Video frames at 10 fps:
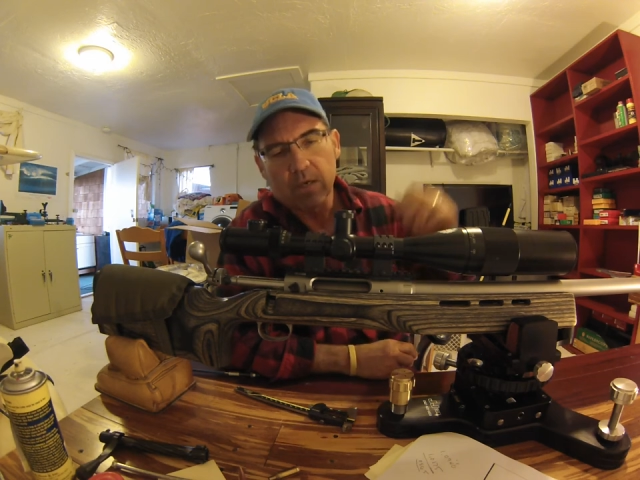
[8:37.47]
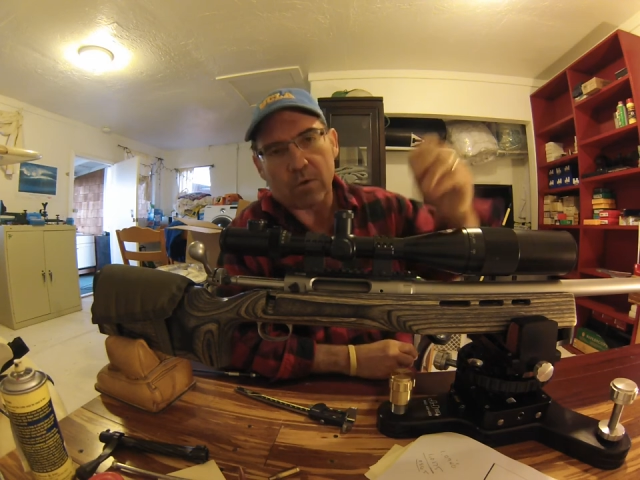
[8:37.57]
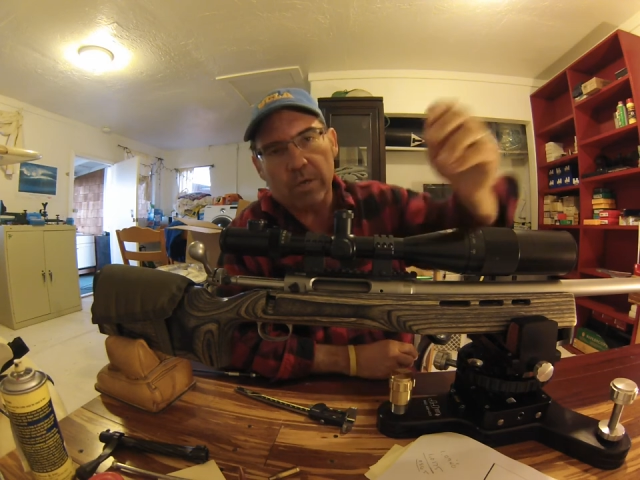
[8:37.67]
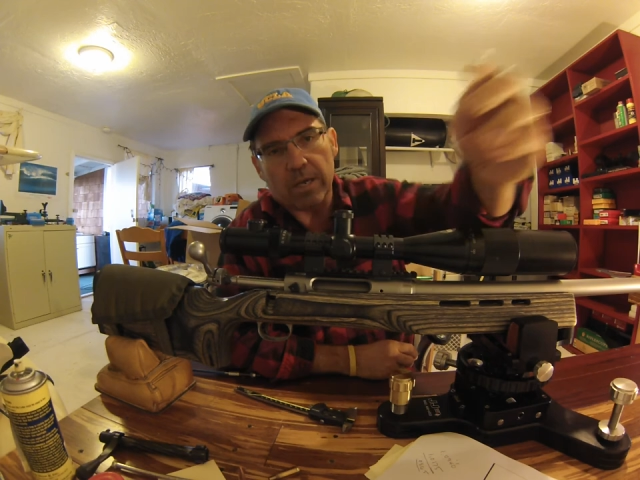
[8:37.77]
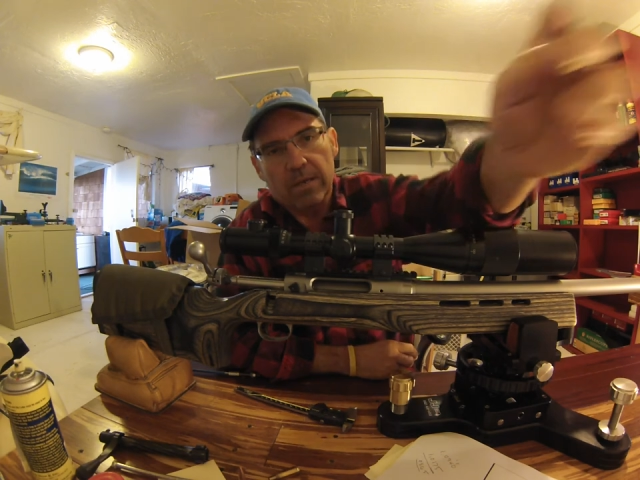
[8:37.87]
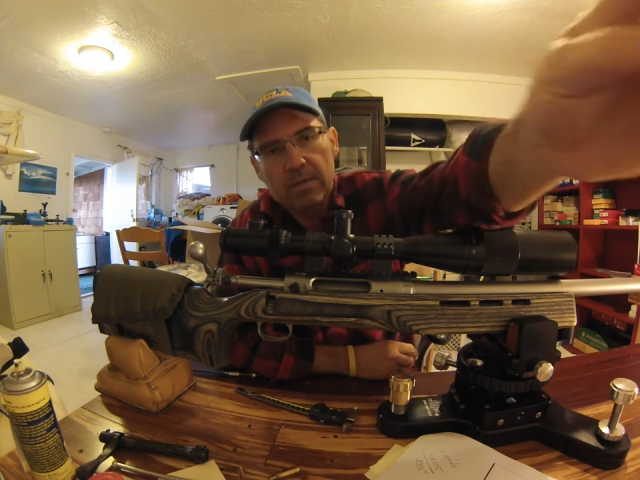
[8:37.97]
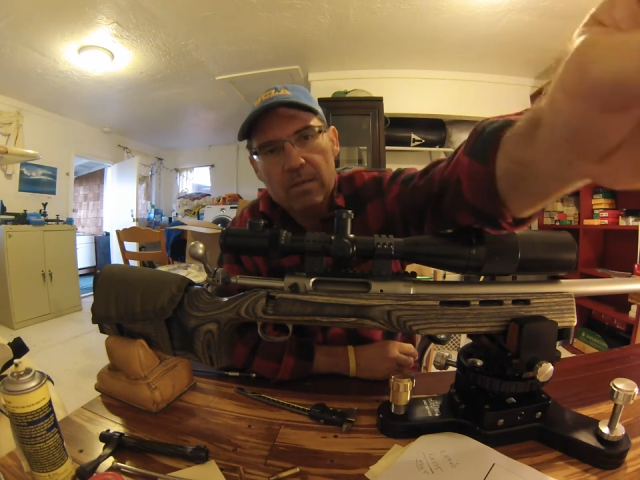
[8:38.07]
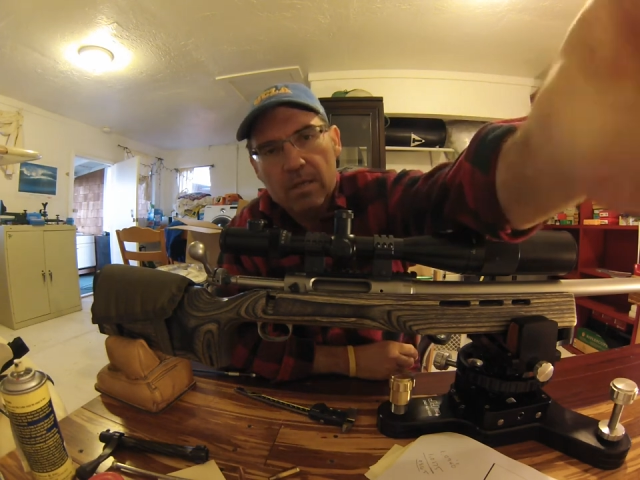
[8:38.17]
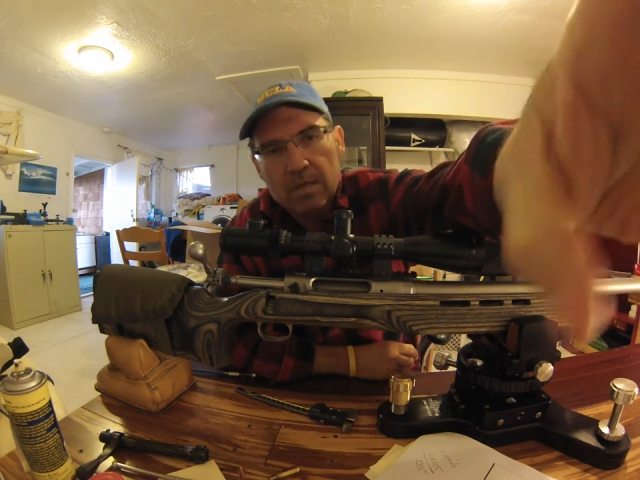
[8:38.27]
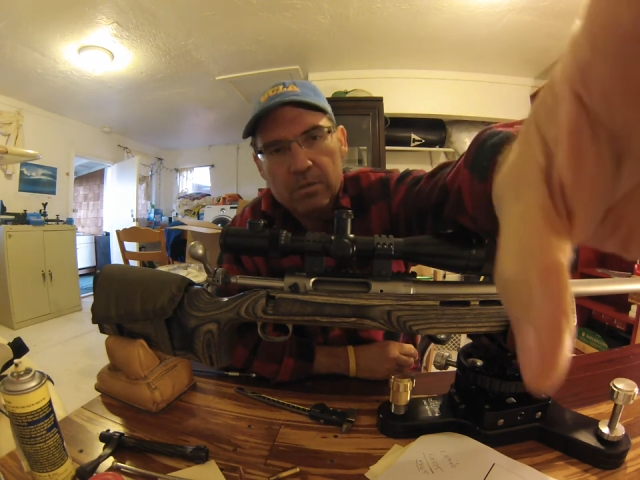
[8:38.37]
Okay,
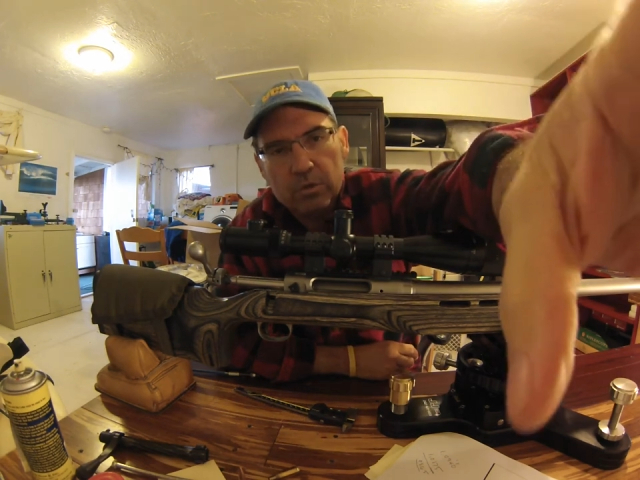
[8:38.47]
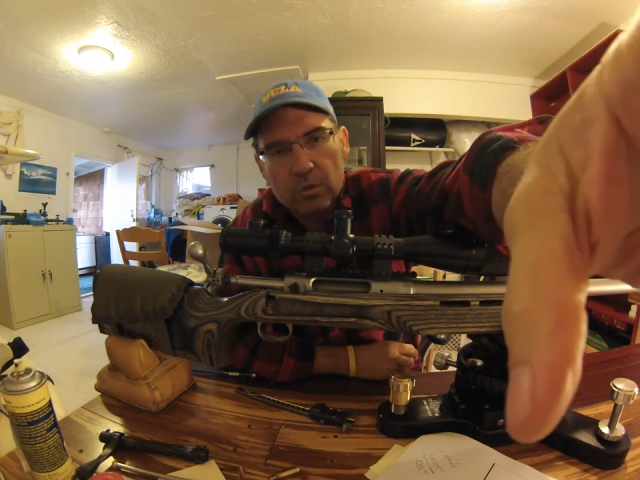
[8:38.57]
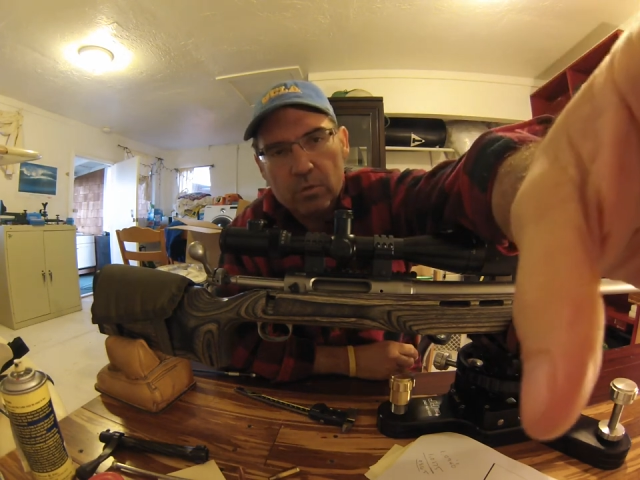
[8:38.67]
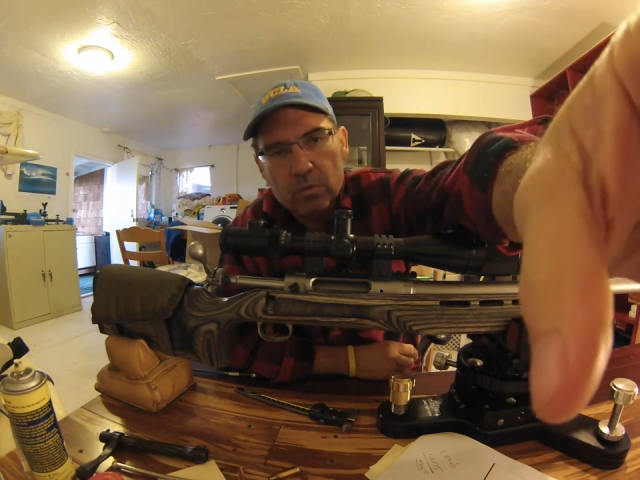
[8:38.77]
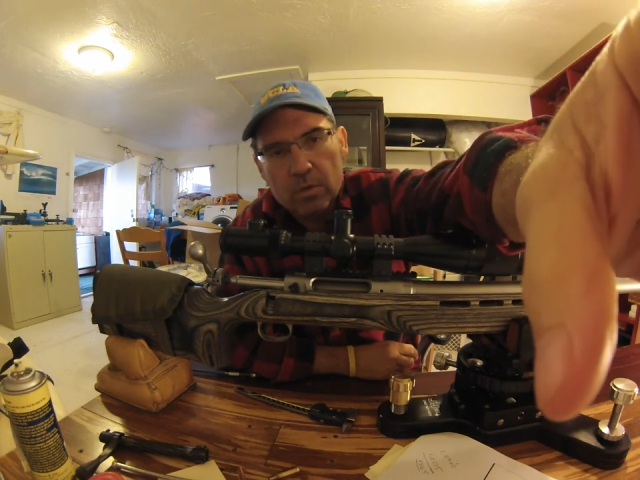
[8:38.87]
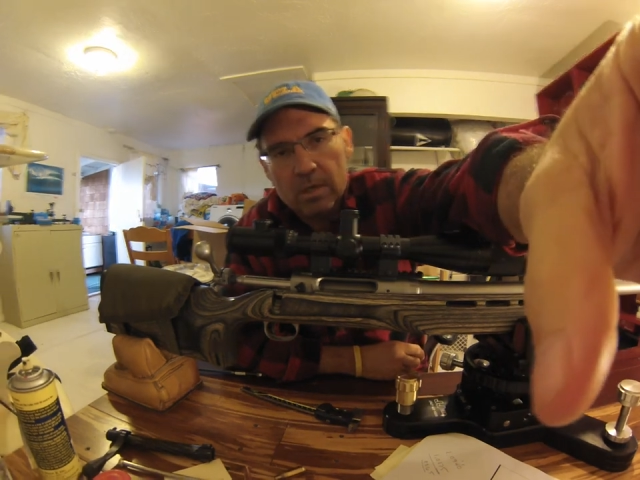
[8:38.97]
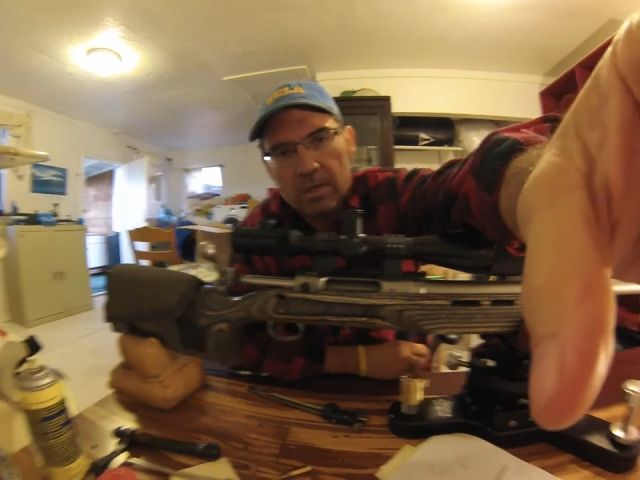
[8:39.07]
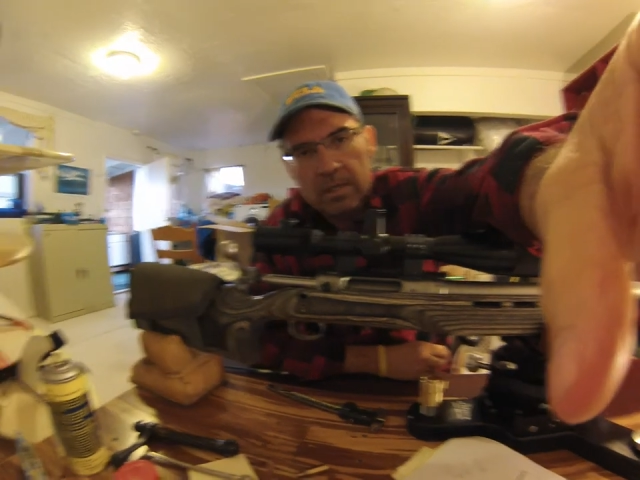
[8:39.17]
so